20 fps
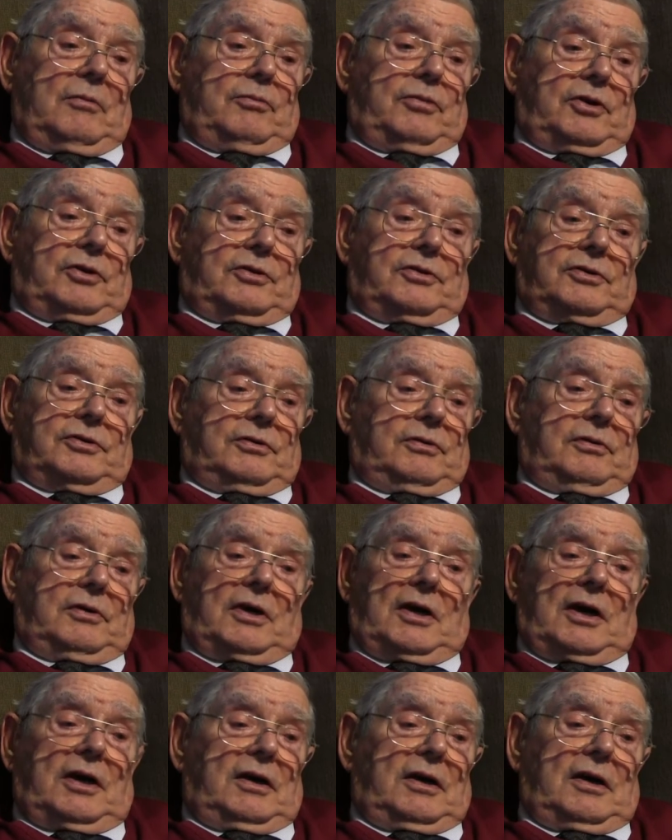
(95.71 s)
but
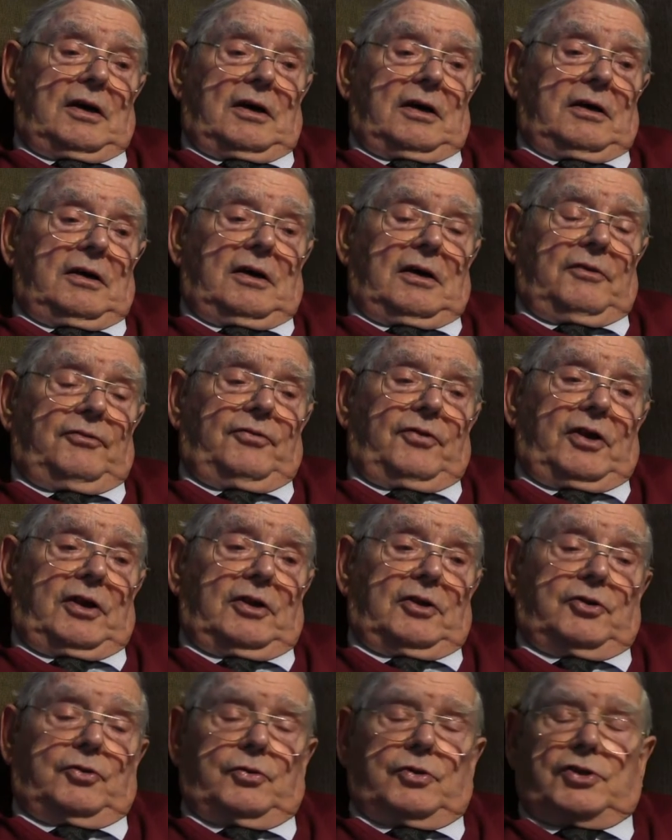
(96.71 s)
I, I, I
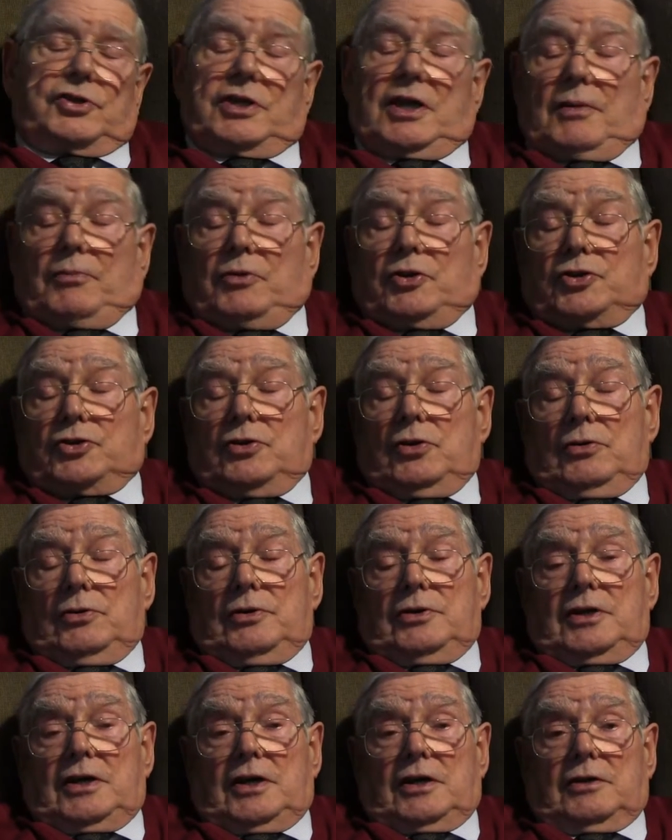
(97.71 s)
failed to establish
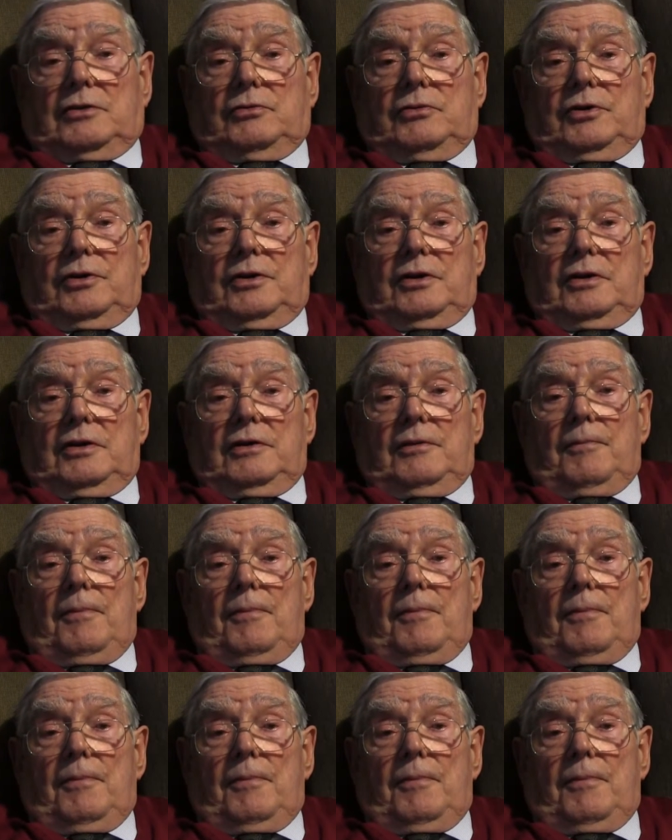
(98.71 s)
contact with her.